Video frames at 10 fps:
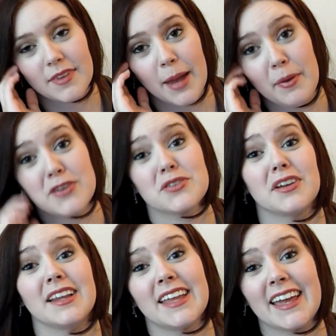I'm also
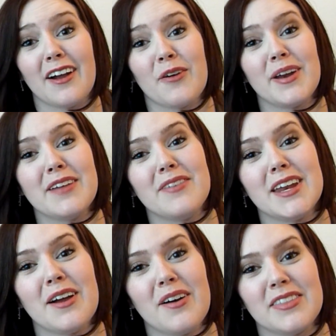going to link our wedding
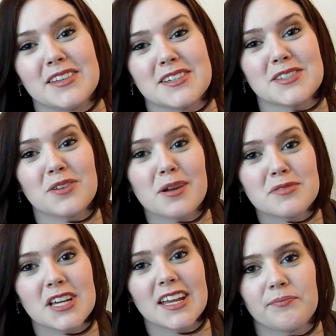video in the
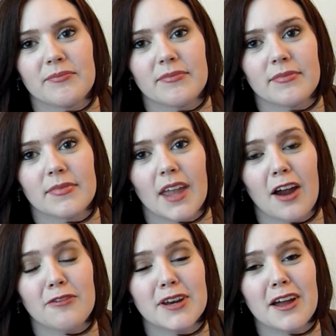description.
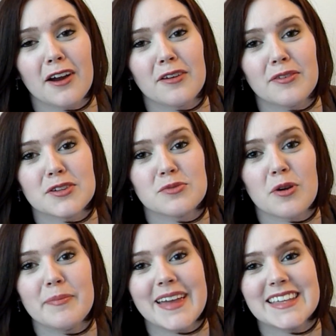Our videographers were
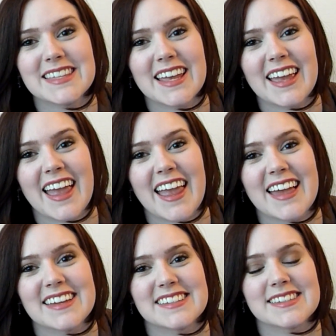amazing,
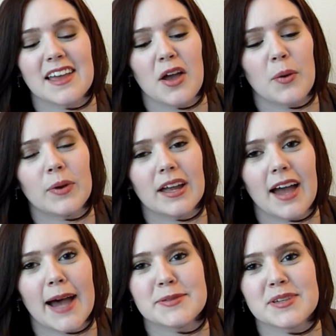and we
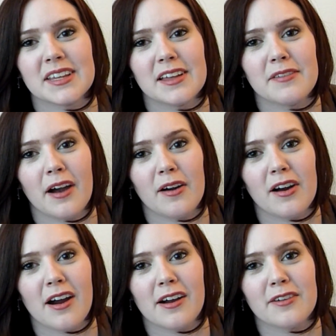absolutely love how
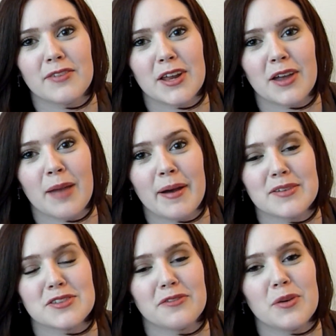our video came
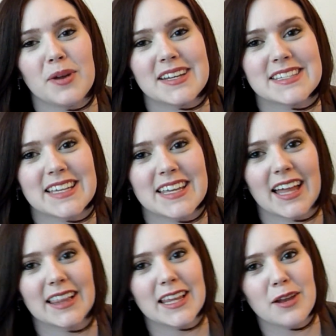out. So if you want to
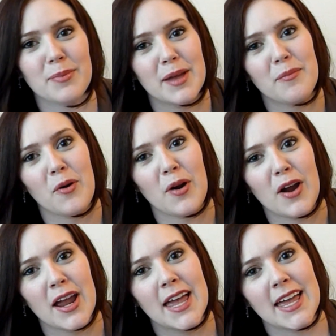a little bit
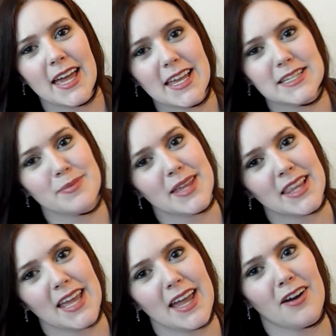more
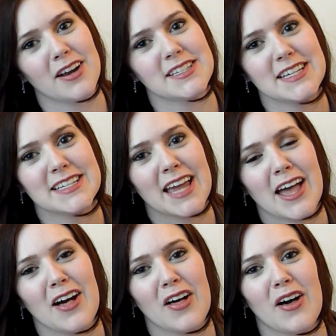intimately or in
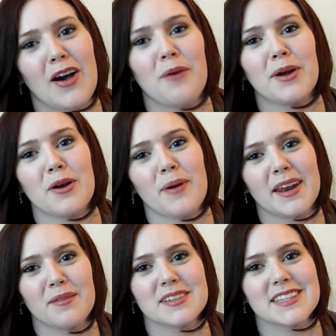detail what our
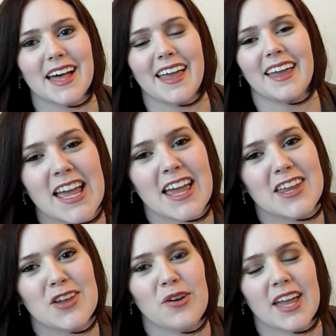wedding was like,
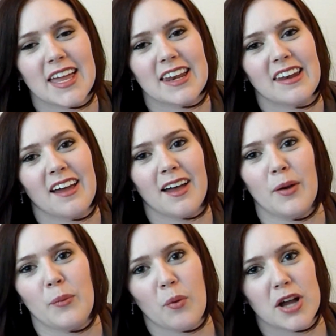you can
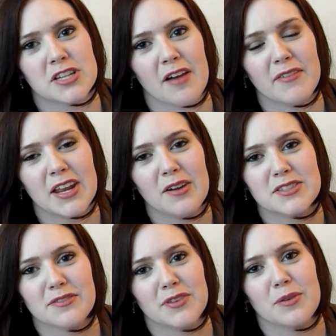watch that video.
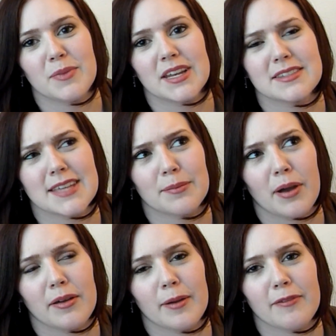It's a few minutes, like
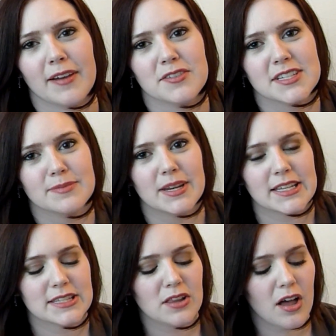probably about 5 or 6
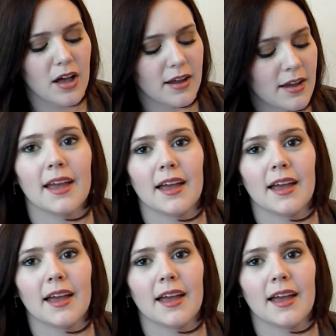minutes long.